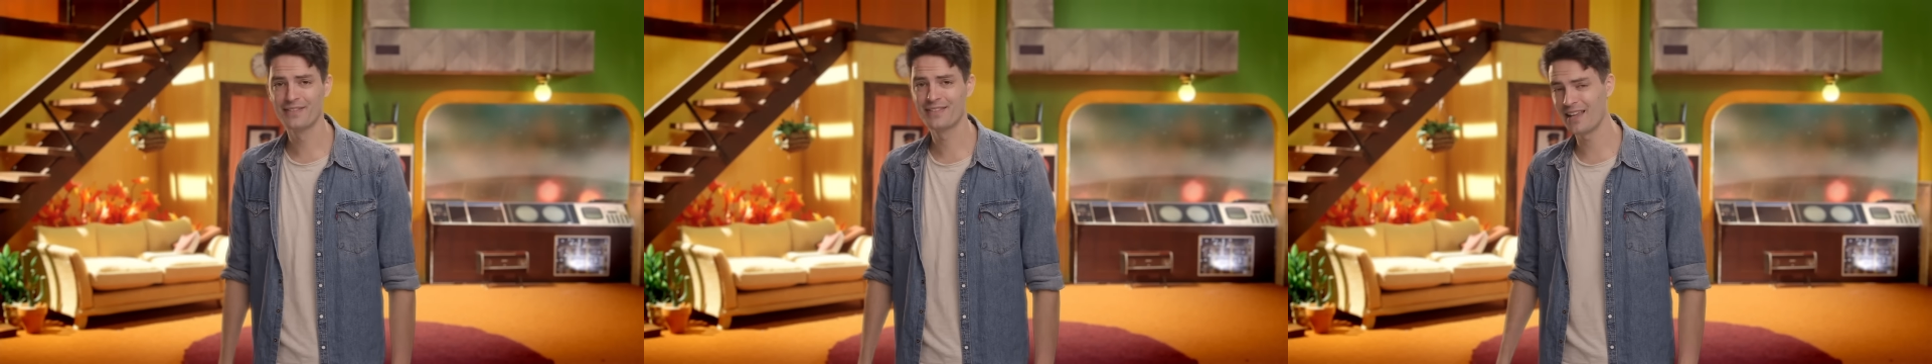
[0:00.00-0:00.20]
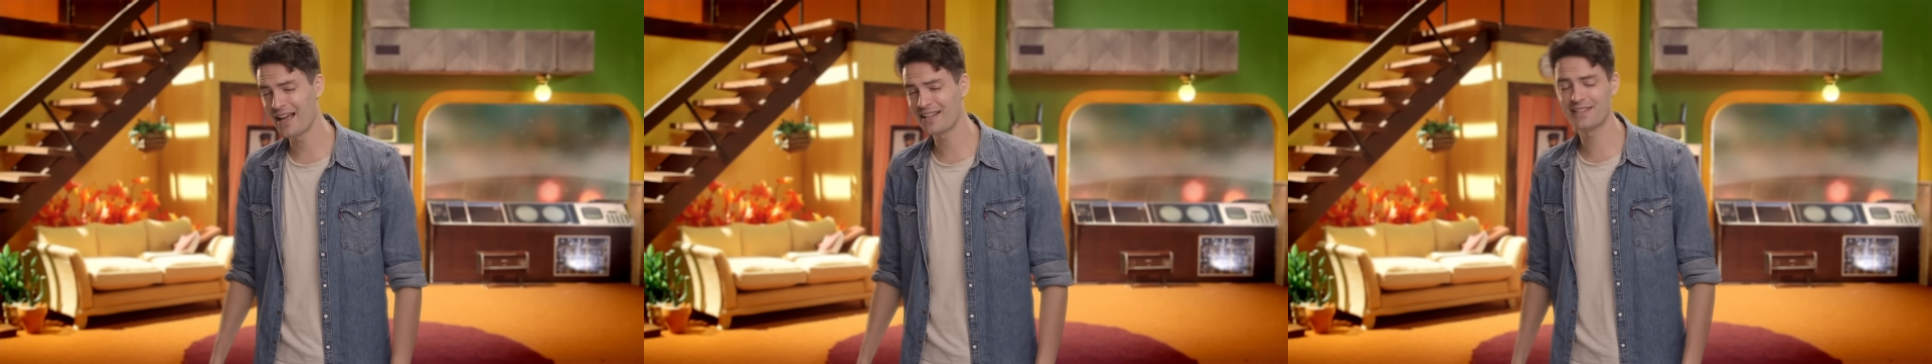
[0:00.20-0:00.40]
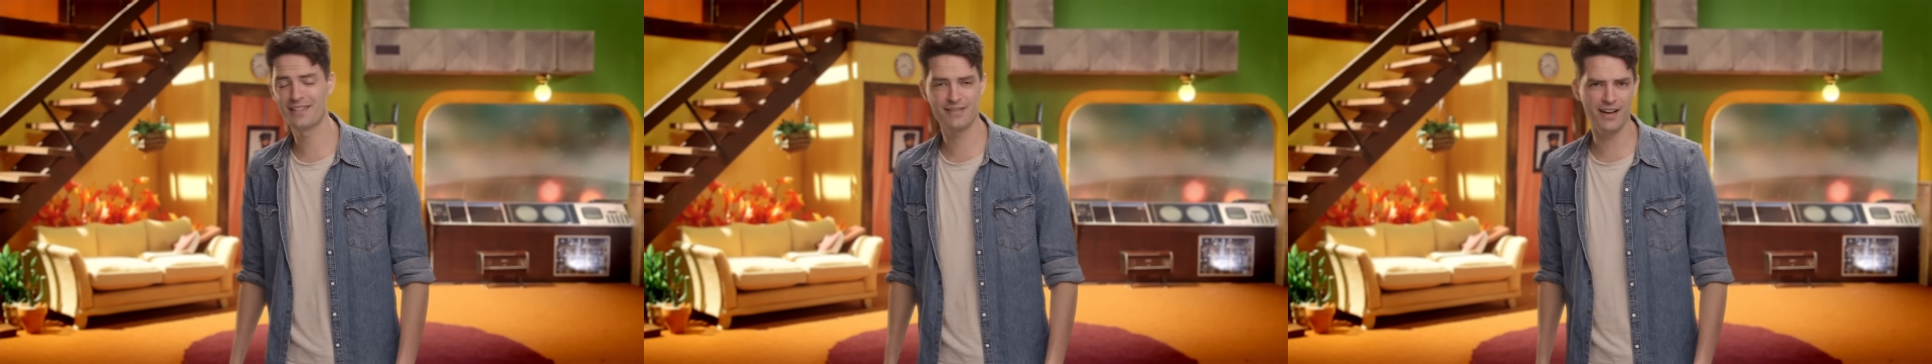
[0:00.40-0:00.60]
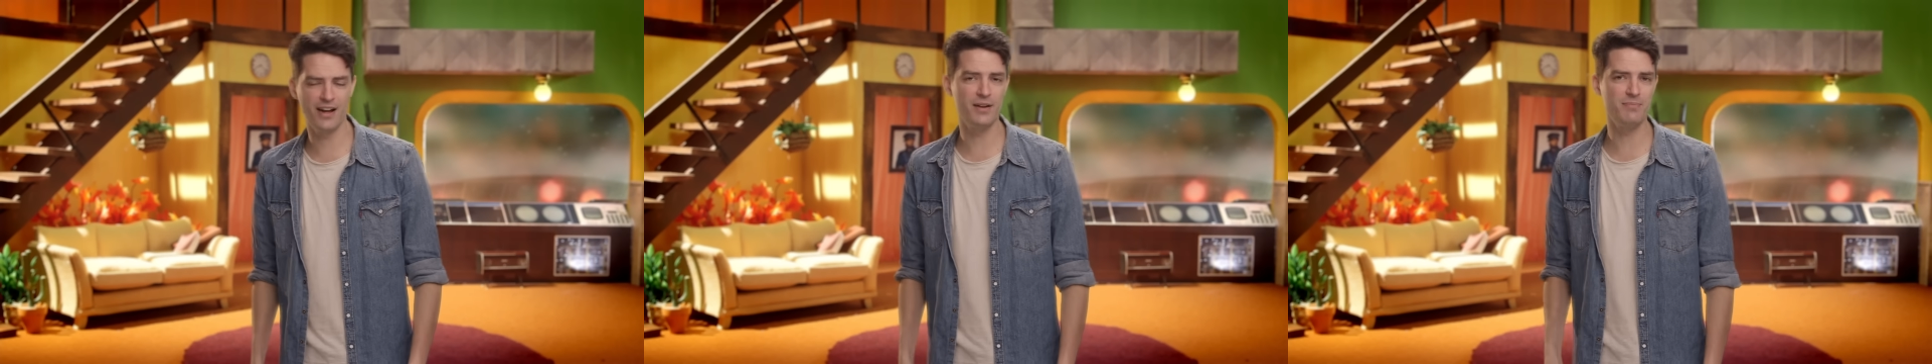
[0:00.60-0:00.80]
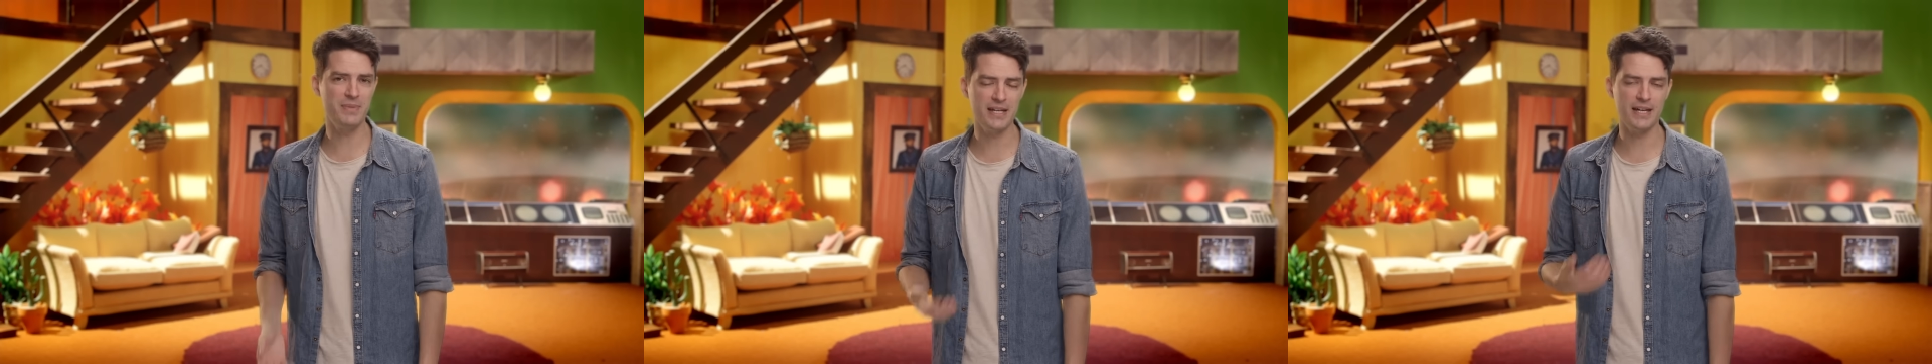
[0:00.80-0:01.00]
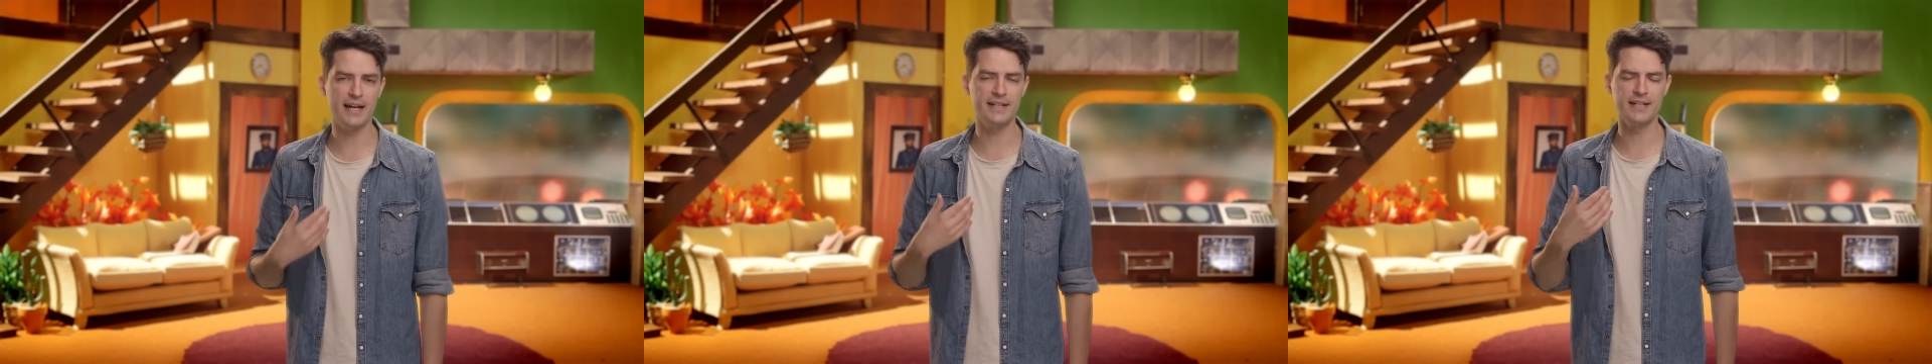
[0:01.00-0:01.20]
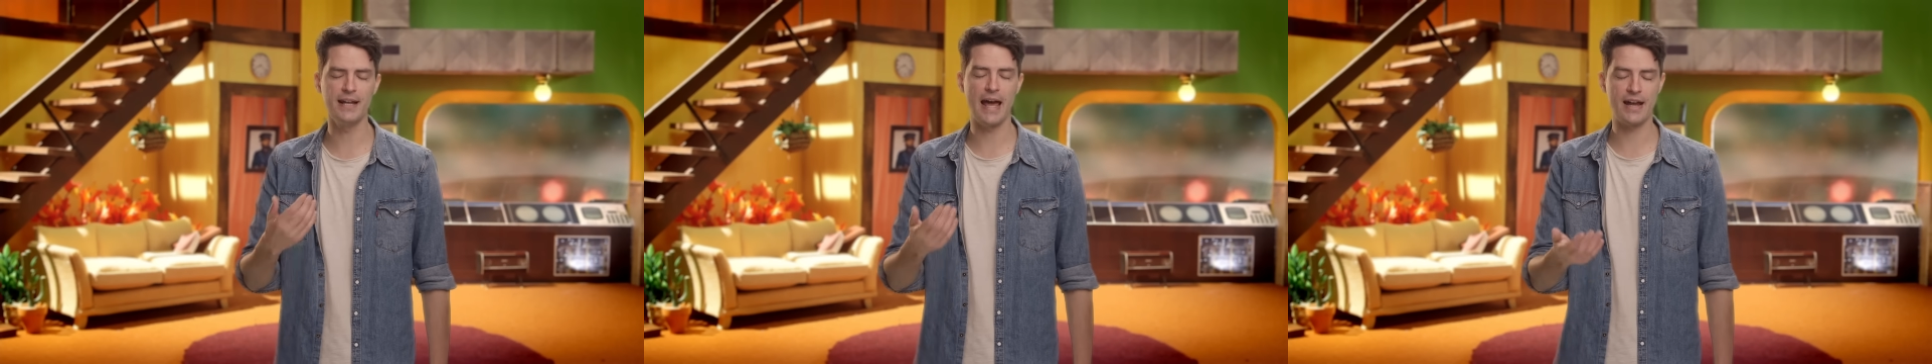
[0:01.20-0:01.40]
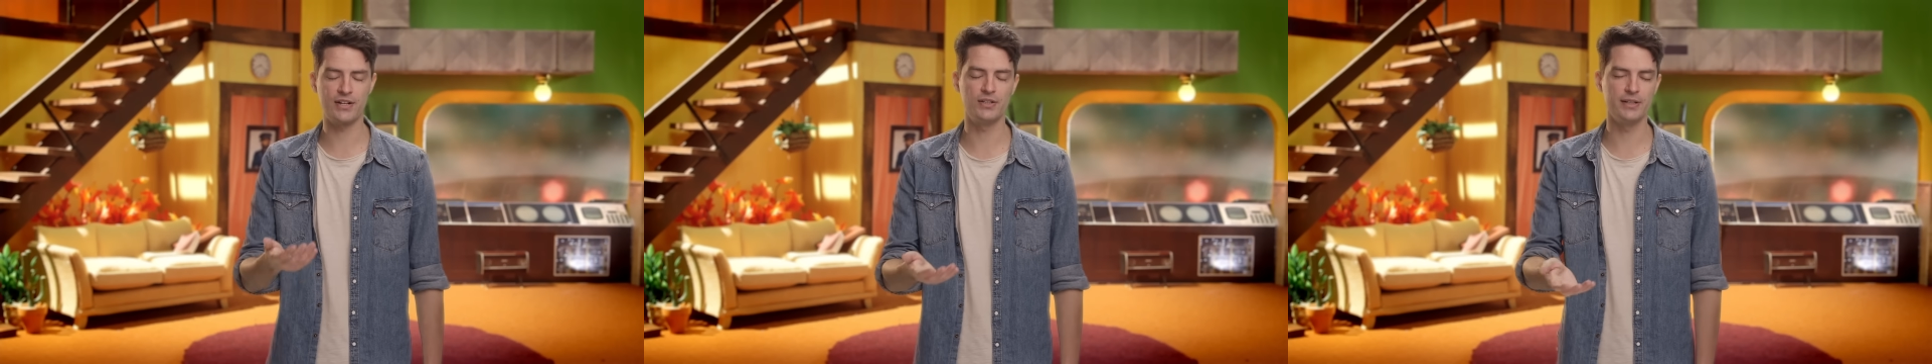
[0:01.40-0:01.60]
that's on me. I did
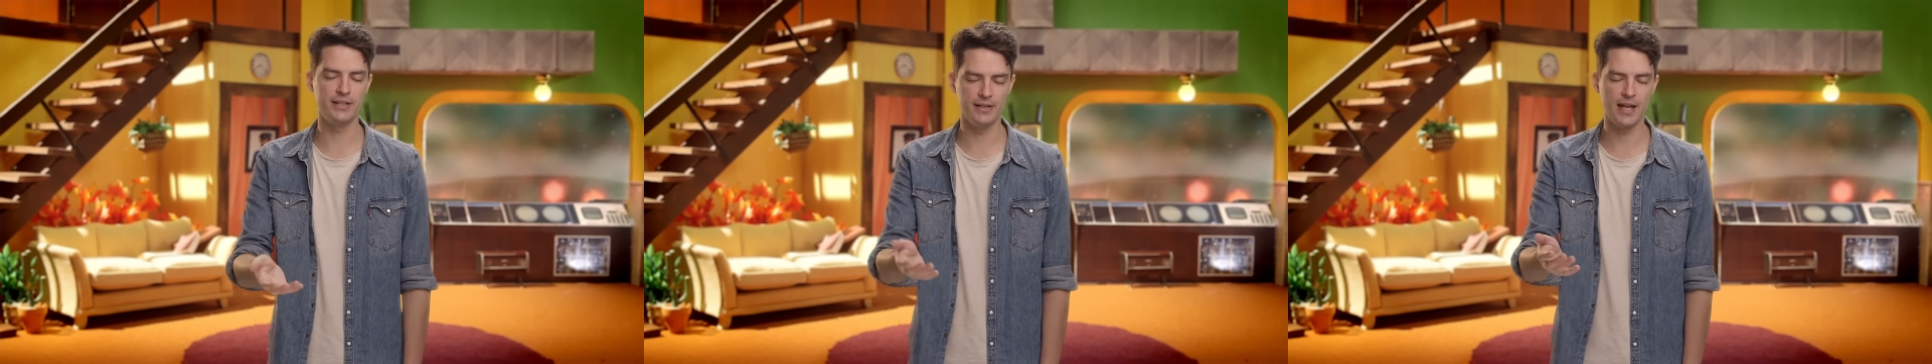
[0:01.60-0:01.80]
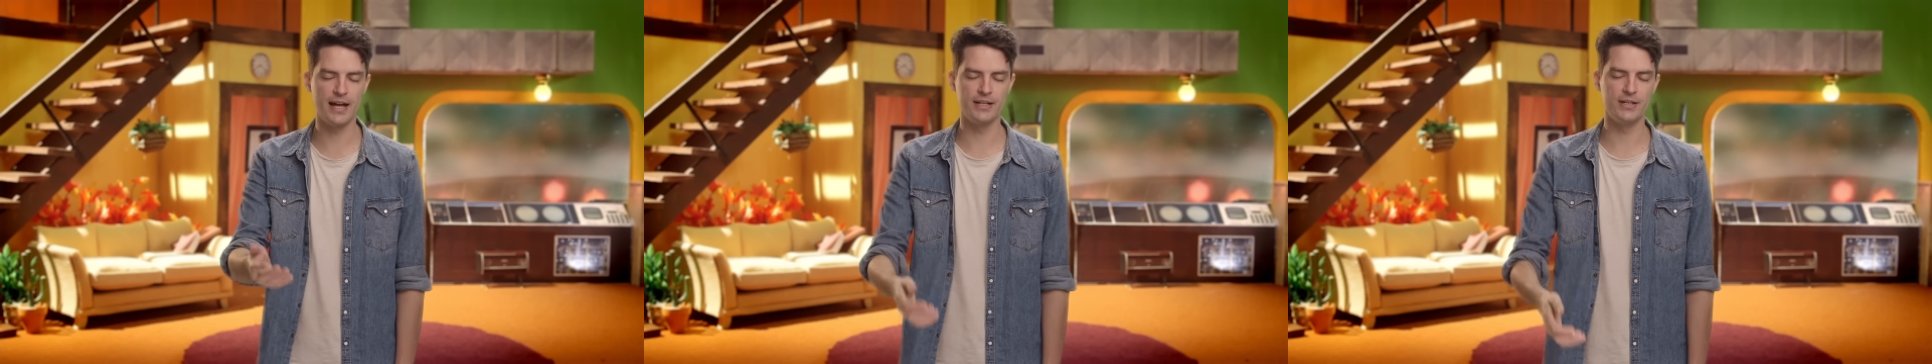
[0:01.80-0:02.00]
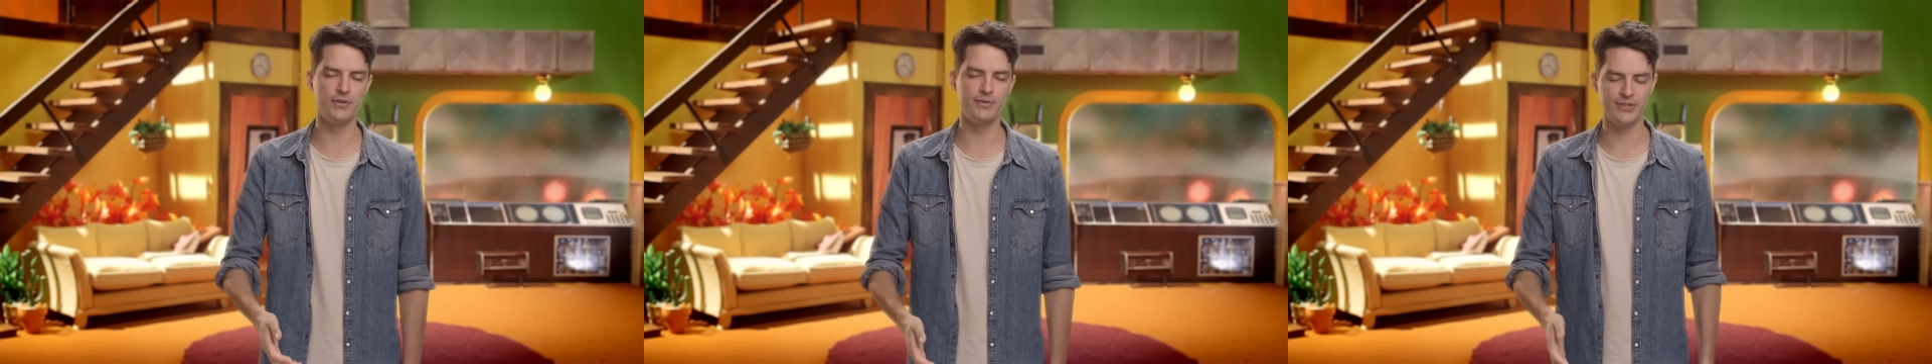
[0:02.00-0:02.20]
actually lie to you,